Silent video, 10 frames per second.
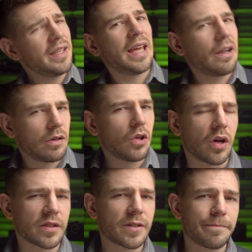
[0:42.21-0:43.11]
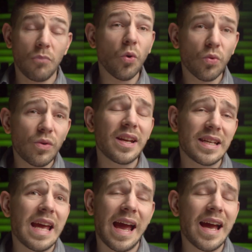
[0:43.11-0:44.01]
Care a Lot
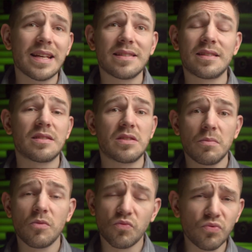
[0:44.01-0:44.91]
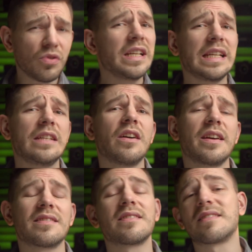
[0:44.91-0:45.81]
already has some really
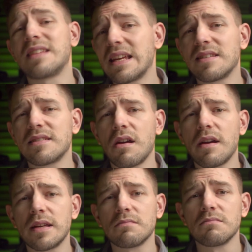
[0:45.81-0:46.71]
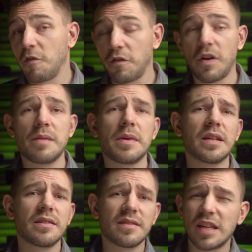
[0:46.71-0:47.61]
nice set design,
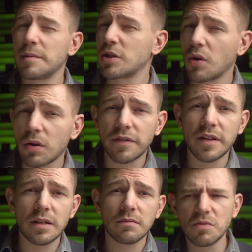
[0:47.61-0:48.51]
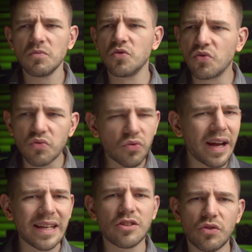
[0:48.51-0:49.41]
framing, cinematography. Some
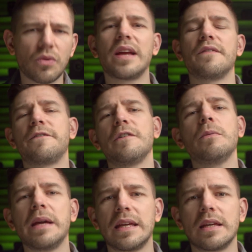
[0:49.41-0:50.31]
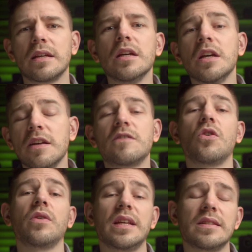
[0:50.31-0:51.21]
great filmmaking has
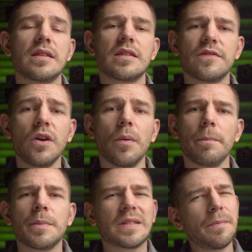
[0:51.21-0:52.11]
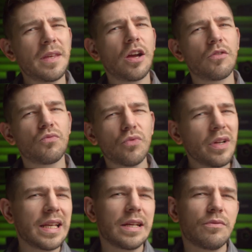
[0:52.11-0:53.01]
gone into this film. But something I
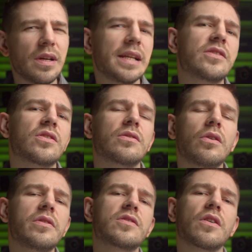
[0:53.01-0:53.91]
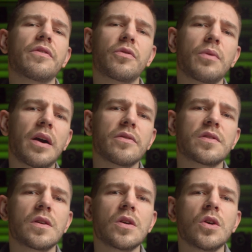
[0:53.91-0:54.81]
really took notice of
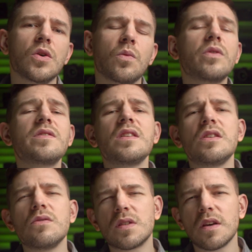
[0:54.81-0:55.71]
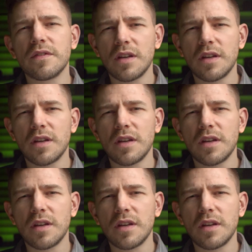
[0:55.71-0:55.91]
throughout was the use of